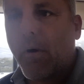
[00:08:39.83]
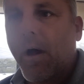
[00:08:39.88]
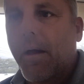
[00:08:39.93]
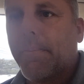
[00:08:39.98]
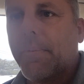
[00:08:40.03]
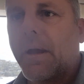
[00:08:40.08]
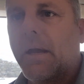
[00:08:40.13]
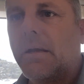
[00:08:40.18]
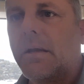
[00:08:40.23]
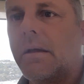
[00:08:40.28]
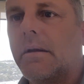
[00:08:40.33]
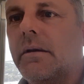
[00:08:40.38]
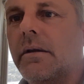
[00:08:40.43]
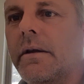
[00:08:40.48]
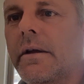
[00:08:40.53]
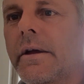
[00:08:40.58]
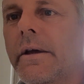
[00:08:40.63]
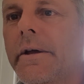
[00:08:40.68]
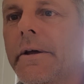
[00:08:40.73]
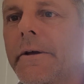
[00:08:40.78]
my
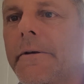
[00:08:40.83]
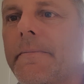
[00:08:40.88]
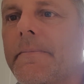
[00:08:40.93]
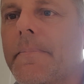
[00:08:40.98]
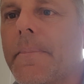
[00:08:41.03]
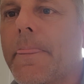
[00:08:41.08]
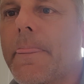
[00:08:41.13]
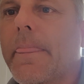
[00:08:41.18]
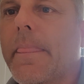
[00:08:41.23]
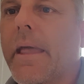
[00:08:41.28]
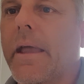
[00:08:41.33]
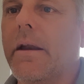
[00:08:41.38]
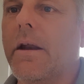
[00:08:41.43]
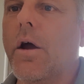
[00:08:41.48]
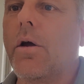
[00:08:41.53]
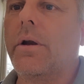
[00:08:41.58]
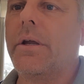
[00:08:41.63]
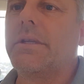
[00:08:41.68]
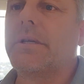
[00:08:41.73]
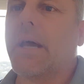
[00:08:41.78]
opinion, it
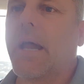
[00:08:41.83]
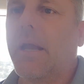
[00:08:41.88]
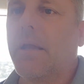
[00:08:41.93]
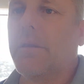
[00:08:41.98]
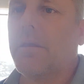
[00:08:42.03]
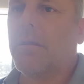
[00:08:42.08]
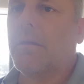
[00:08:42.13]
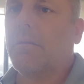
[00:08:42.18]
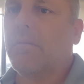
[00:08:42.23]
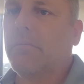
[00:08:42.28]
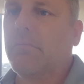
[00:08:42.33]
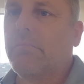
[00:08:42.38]
only takes